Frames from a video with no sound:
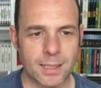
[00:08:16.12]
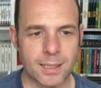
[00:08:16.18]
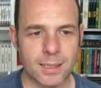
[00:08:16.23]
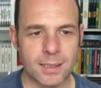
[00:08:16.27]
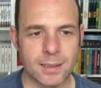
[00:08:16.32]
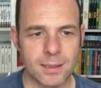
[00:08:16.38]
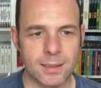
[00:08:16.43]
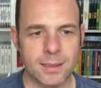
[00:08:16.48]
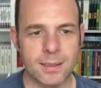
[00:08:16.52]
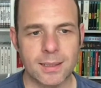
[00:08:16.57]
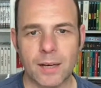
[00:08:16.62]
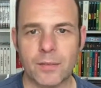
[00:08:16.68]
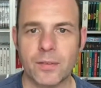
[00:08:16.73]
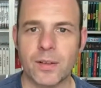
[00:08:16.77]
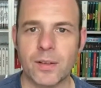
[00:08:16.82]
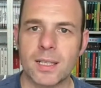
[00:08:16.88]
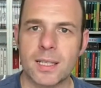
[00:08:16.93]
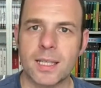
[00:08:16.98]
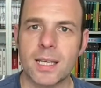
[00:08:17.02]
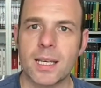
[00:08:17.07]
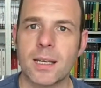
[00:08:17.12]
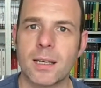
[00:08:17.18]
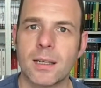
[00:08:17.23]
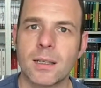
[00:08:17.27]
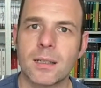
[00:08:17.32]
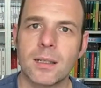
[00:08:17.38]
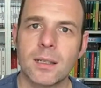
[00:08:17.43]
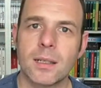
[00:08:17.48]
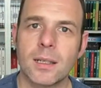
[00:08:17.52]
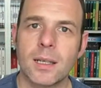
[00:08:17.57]
Alain
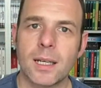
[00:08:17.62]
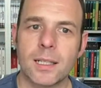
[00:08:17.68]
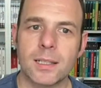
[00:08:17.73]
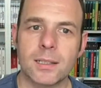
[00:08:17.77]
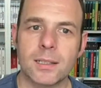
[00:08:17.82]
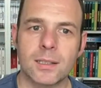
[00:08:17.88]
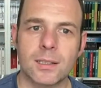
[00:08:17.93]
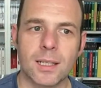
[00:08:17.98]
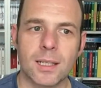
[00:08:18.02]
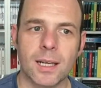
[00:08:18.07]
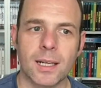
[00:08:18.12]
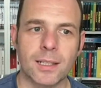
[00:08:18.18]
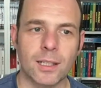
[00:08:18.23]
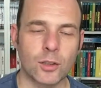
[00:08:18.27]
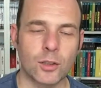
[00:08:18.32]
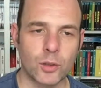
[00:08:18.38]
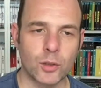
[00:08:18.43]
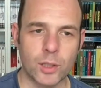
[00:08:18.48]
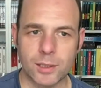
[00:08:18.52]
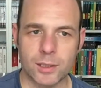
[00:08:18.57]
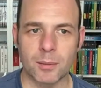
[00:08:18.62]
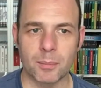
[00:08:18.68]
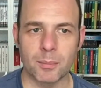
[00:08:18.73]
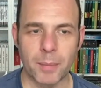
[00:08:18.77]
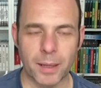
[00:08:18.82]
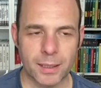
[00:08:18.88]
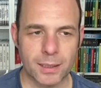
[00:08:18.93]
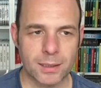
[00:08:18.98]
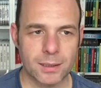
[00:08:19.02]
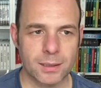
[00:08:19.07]
Cavalier, it's an interesting
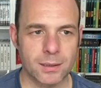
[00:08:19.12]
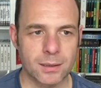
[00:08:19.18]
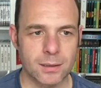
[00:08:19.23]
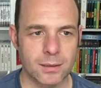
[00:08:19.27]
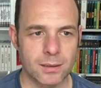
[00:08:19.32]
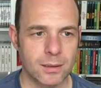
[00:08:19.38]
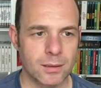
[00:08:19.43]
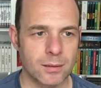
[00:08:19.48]
mix.